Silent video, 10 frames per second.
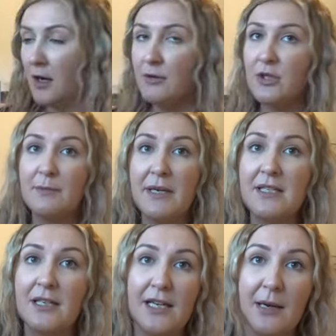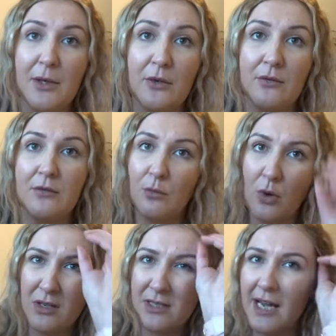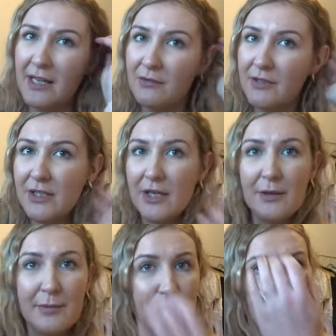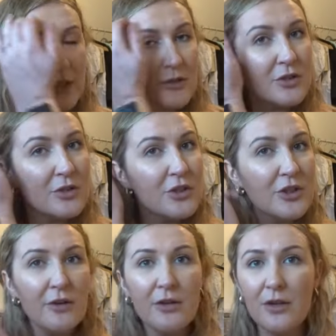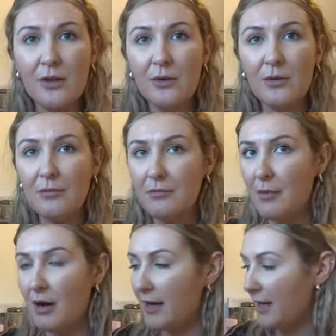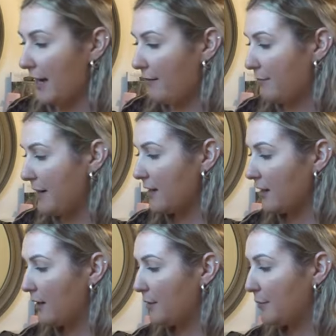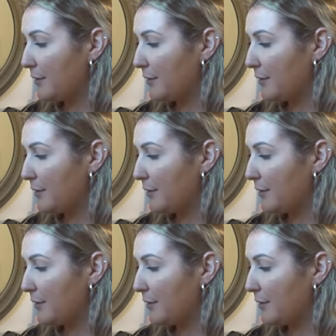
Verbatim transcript: I was just basically coming on, one, to end the video, but also just to show you my hair and makeup